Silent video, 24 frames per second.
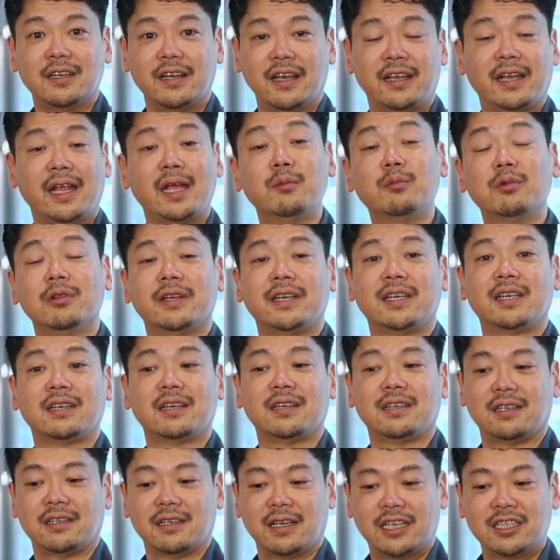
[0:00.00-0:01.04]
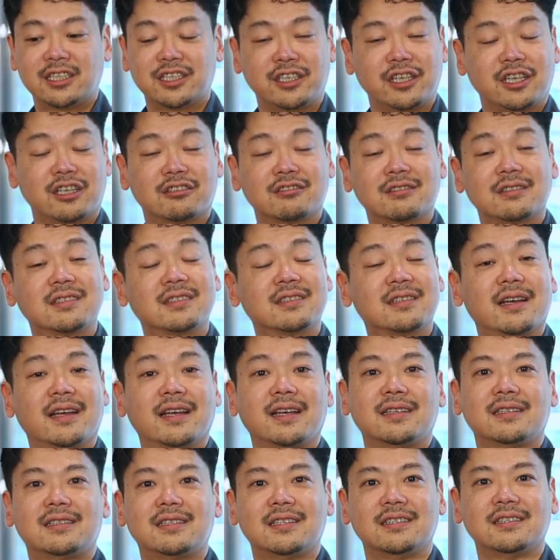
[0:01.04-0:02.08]
enabling engineers and
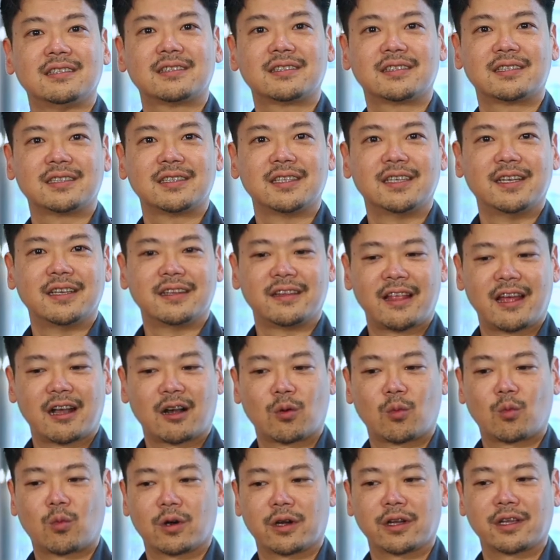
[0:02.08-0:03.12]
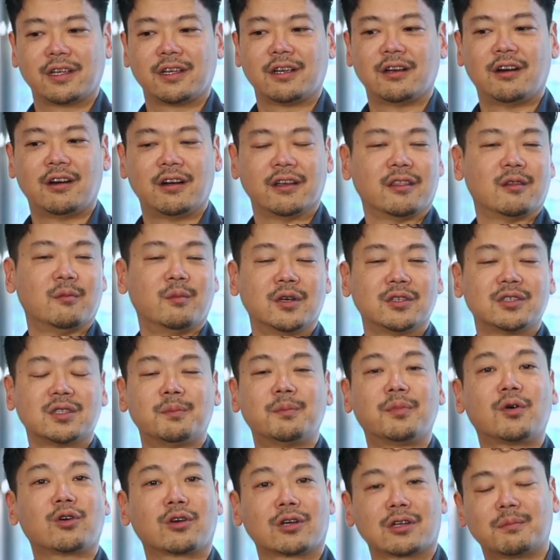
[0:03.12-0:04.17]
scientists that are working on the most
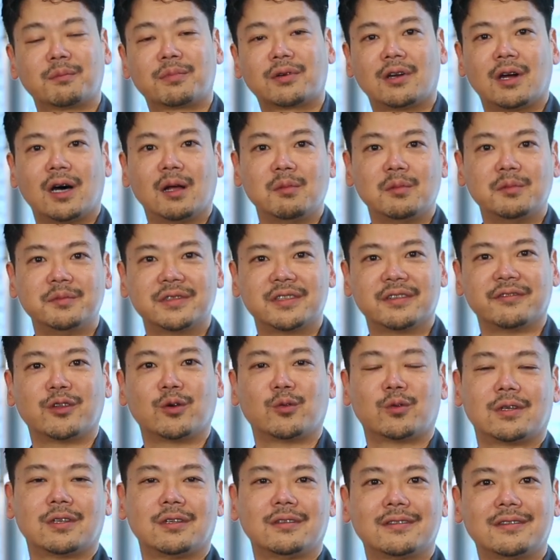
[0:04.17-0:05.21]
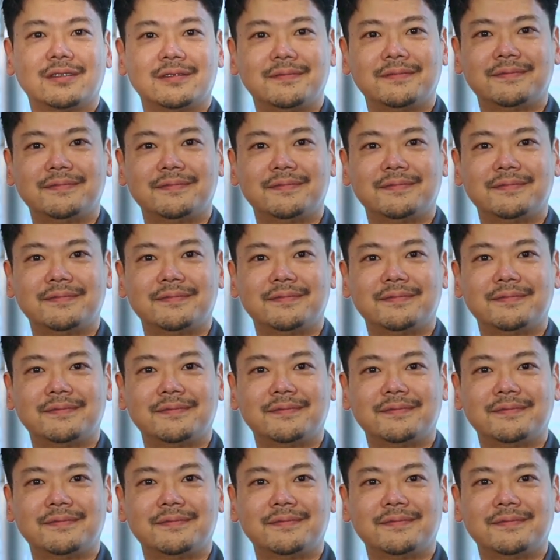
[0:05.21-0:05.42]
important problems of the world.